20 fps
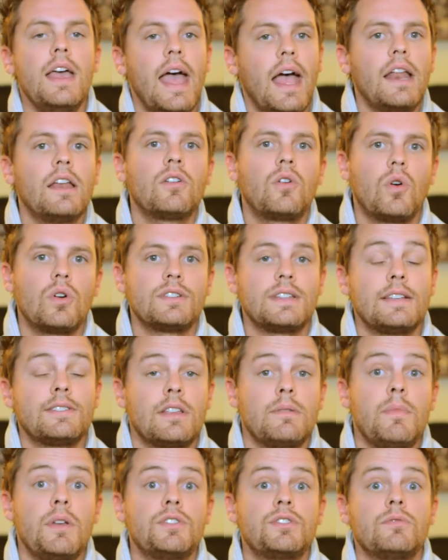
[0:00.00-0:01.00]
And of course,
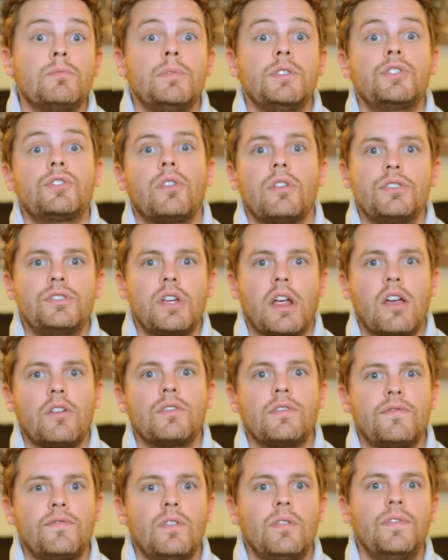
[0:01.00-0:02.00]
as I mentioned, be sure to check
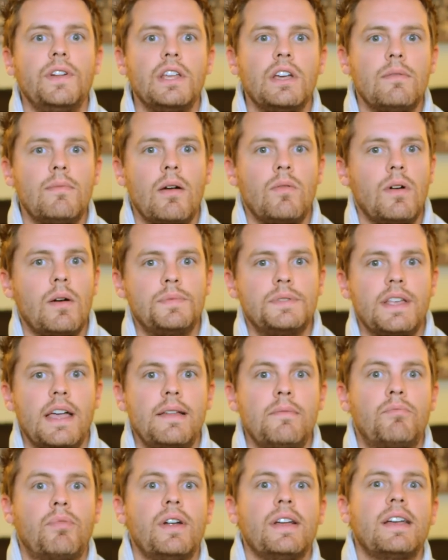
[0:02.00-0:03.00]
out the full video on my
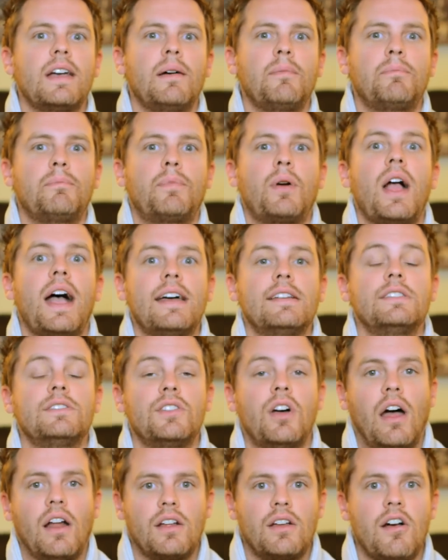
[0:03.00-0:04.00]
website,
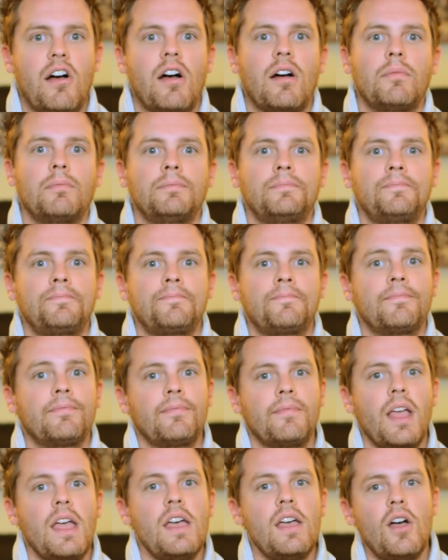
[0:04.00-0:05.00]
breakupbrad.com.
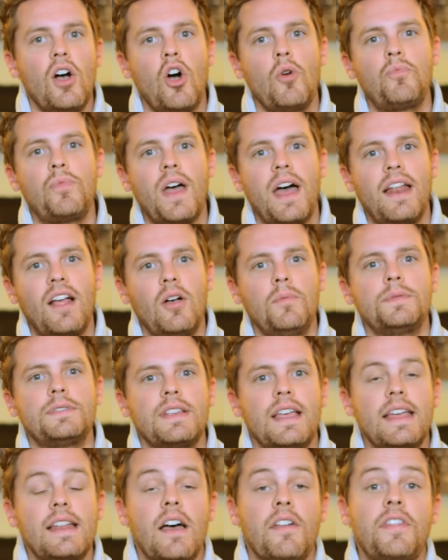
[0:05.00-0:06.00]
Hope that
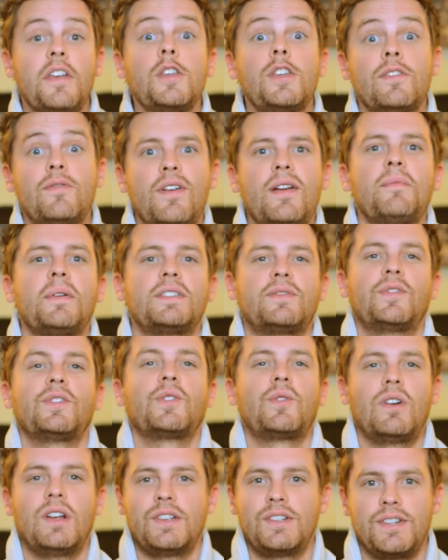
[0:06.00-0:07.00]
helps, and I thank you very much for
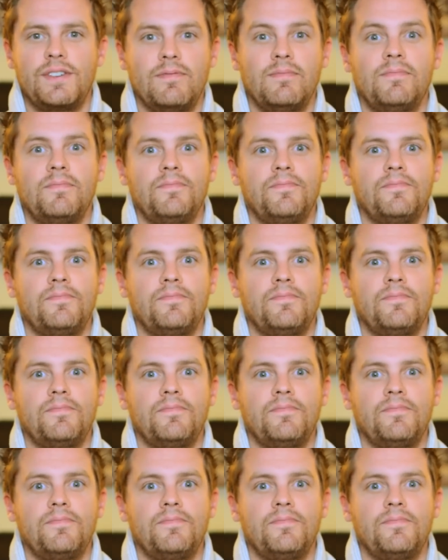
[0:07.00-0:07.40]
the question.